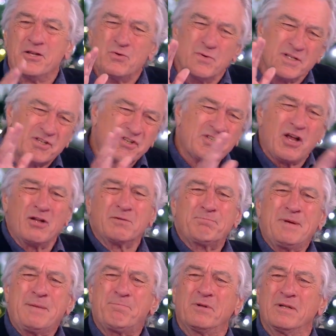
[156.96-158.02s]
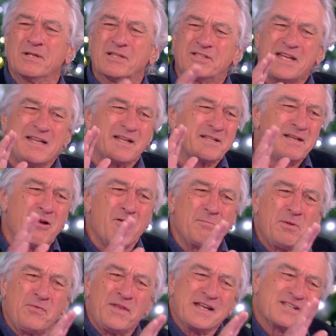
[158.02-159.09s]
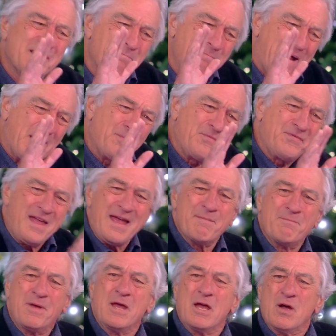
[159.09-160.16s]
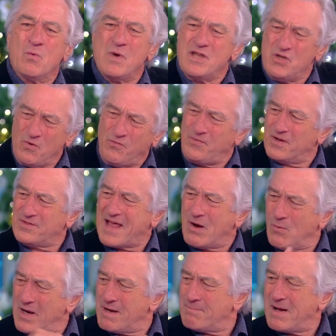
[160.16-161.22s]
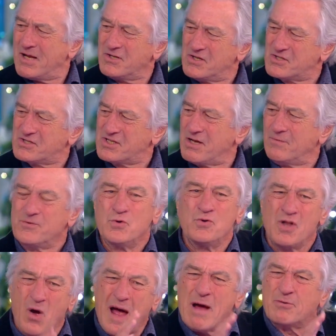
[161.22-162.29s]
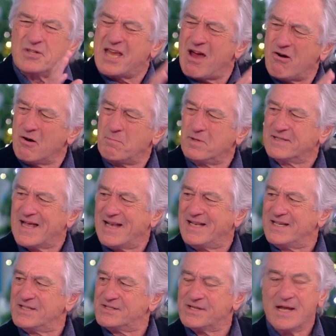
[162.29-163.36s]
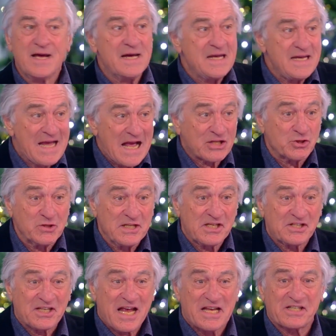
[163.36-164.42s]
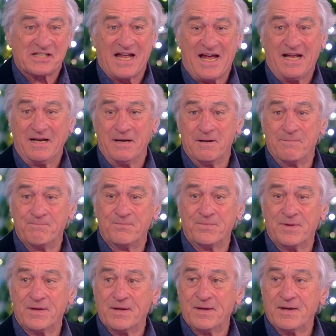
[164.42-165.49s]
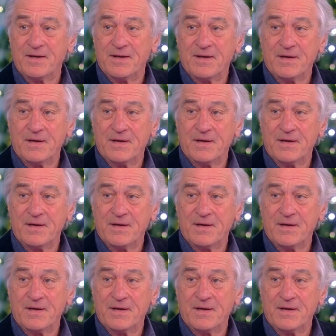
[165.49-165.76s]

You insult people and say the terrible things about them when you feel that way about yourself. Mm-hmm. You know how terrible that is. Yes. Yeah. He actually says that. That's true. Yeah.